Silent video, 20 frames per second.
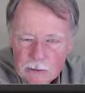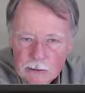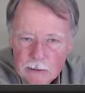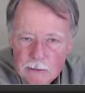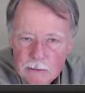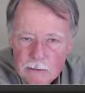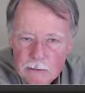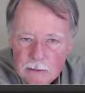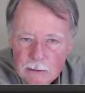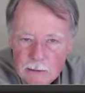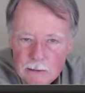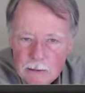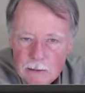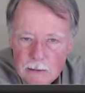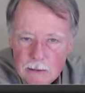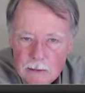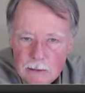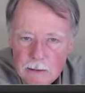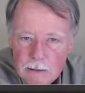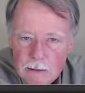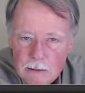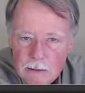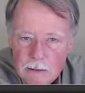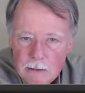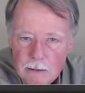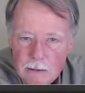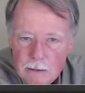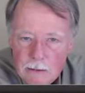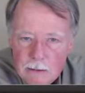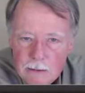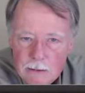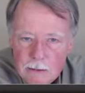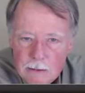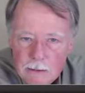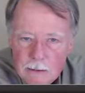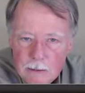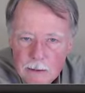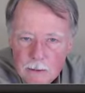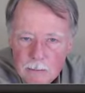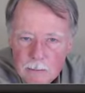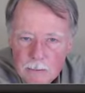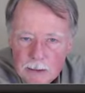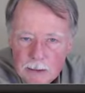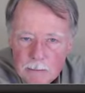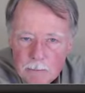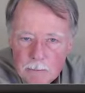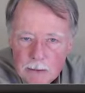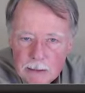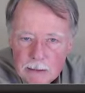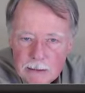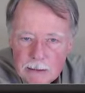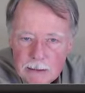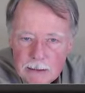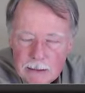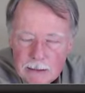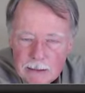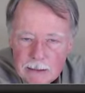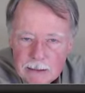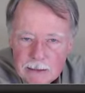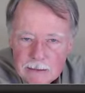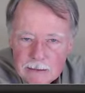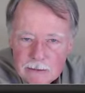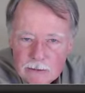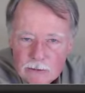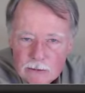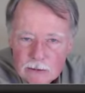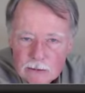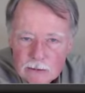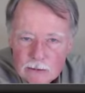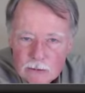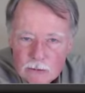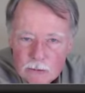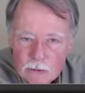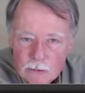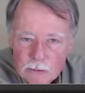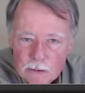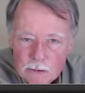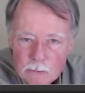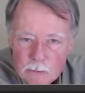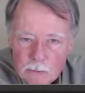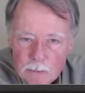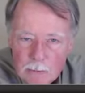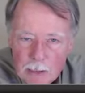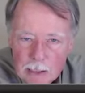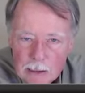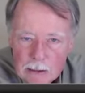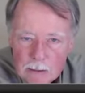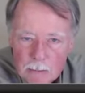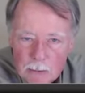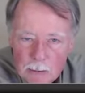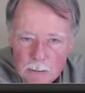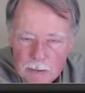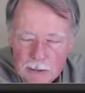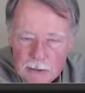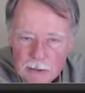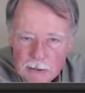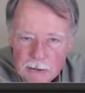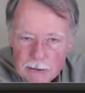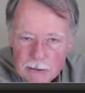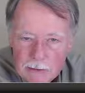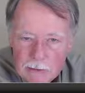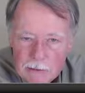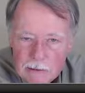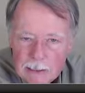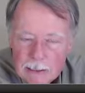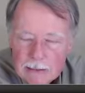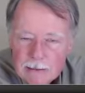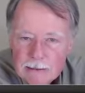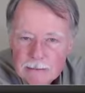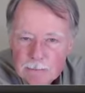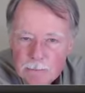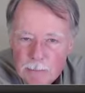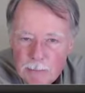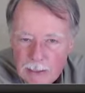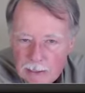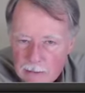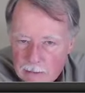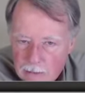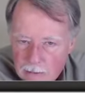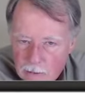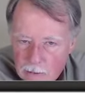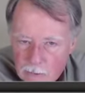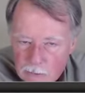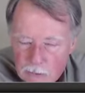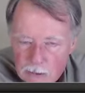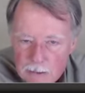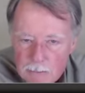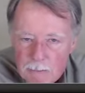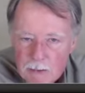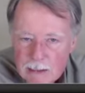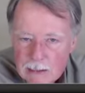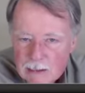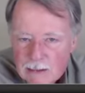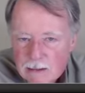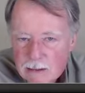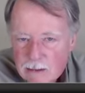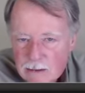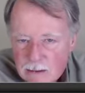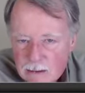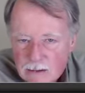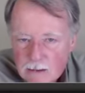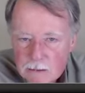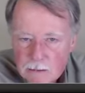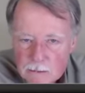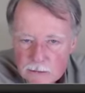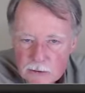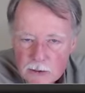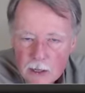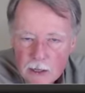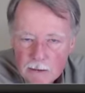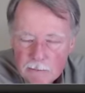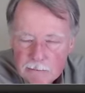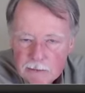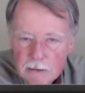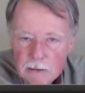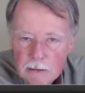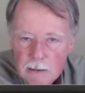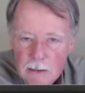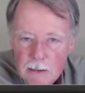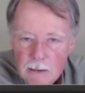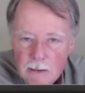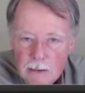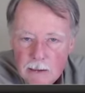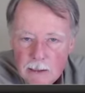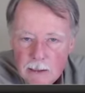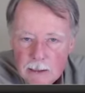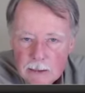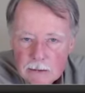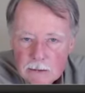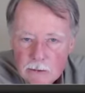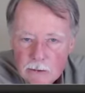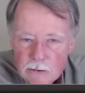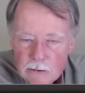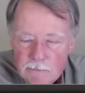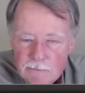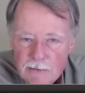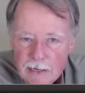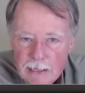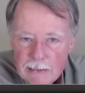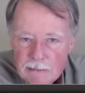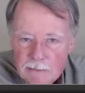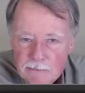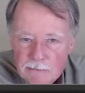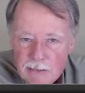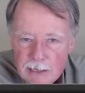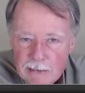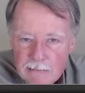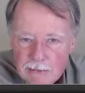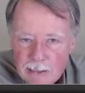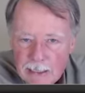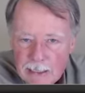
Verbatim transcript: ago, you know, but, but it is just truly remarkable material. It's pendant only because it's a little soft. It's only five to five and a